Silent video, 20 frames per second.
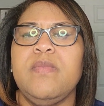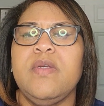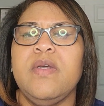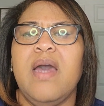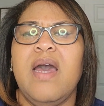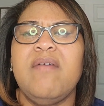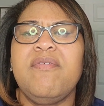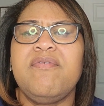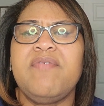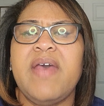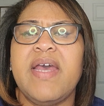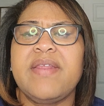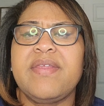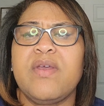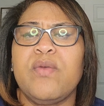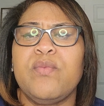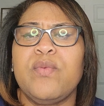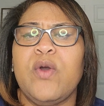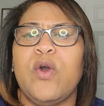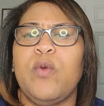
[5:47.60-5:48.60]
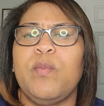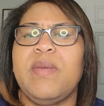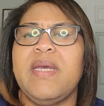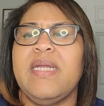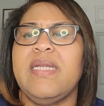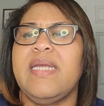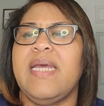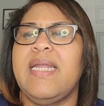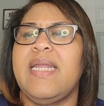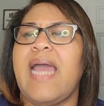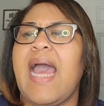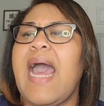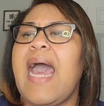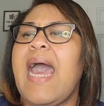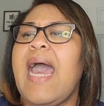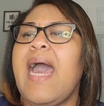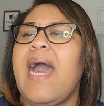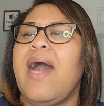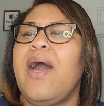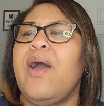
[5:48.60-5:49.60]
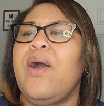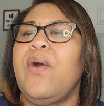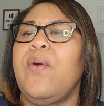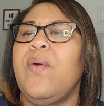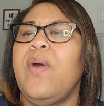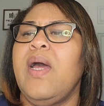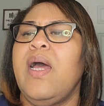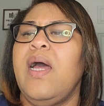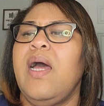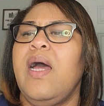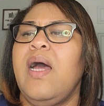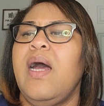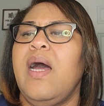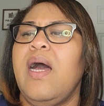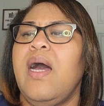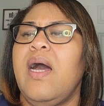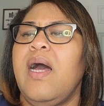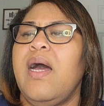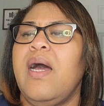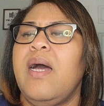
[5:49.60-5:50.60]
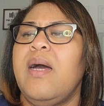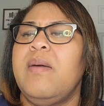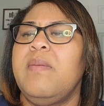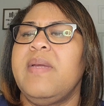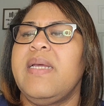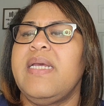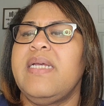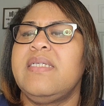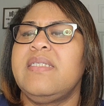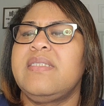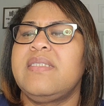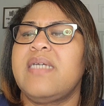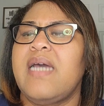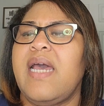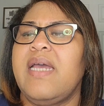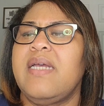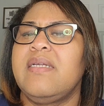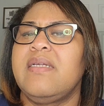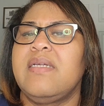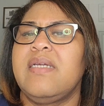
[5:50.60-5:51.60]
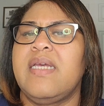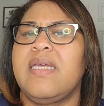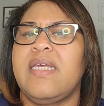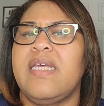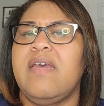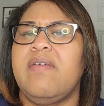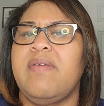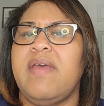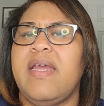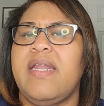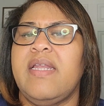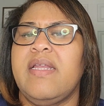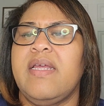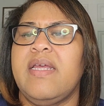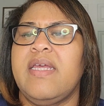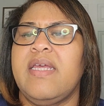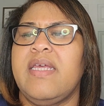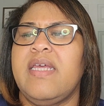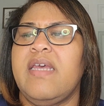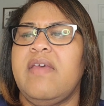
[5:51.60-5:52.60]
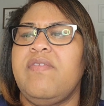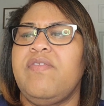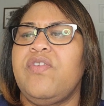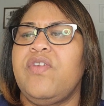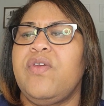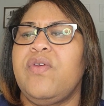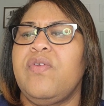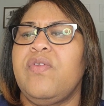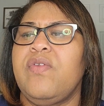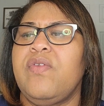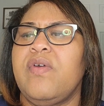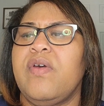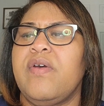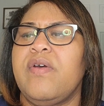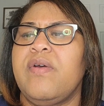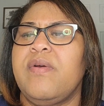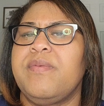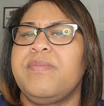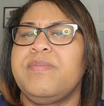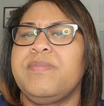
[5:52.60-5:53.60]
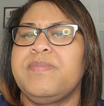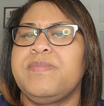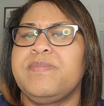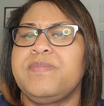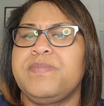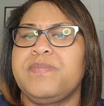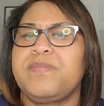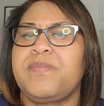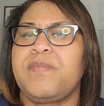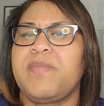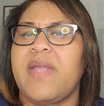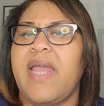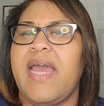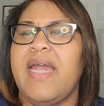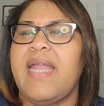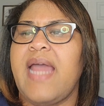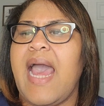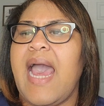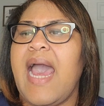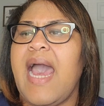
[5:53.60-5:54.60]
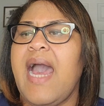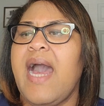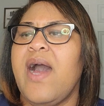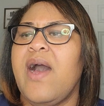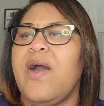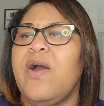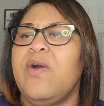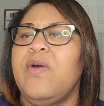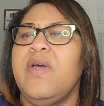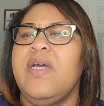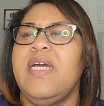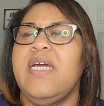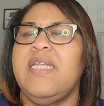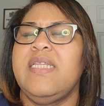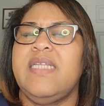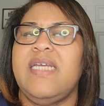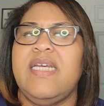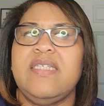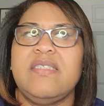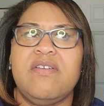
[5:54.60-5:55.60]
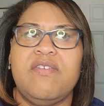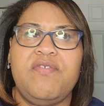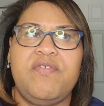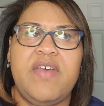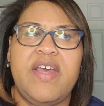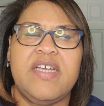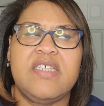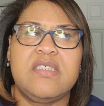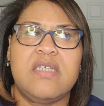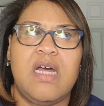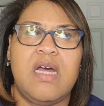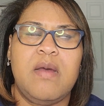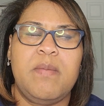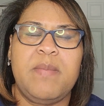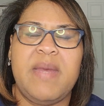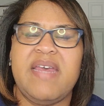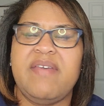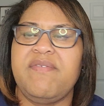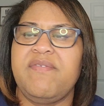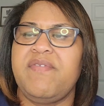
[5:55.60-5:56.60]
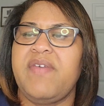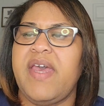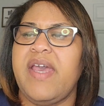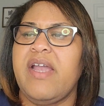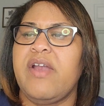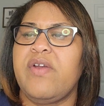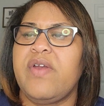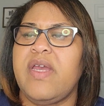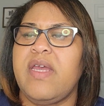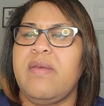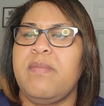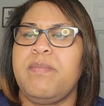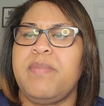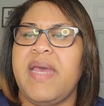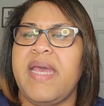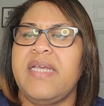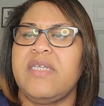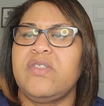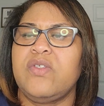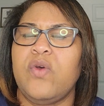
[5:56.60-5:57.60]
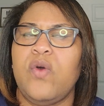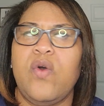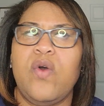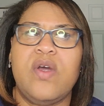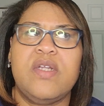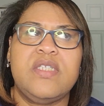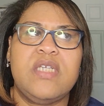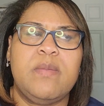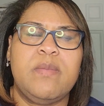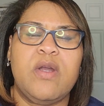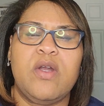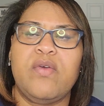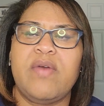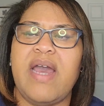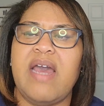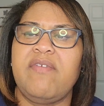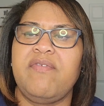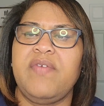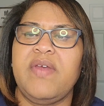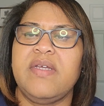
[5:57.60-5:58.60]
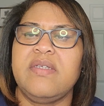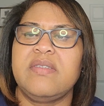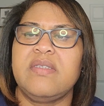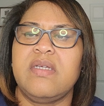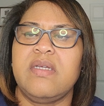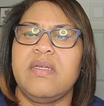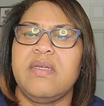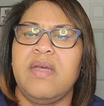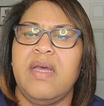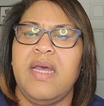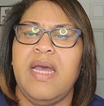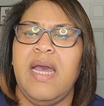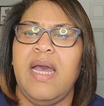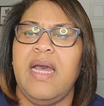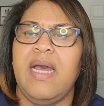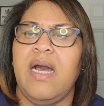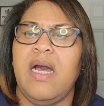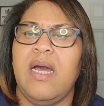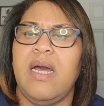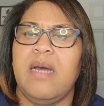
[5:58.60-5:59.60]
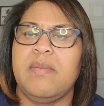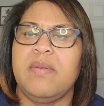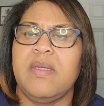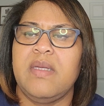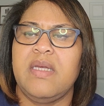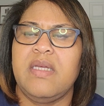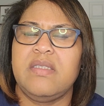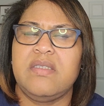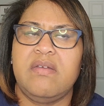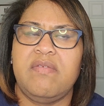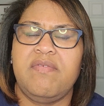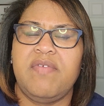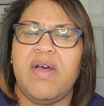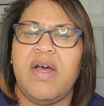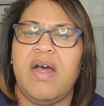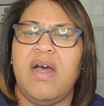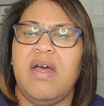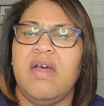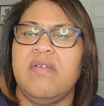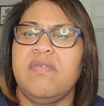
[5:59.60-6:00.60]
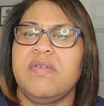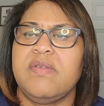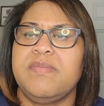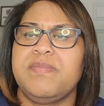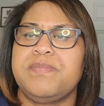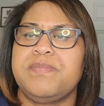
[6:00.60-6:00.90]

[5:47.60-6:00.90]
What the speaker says: affect enrollment, and how insight and gives you and how these effects may vary based on demographics is involved.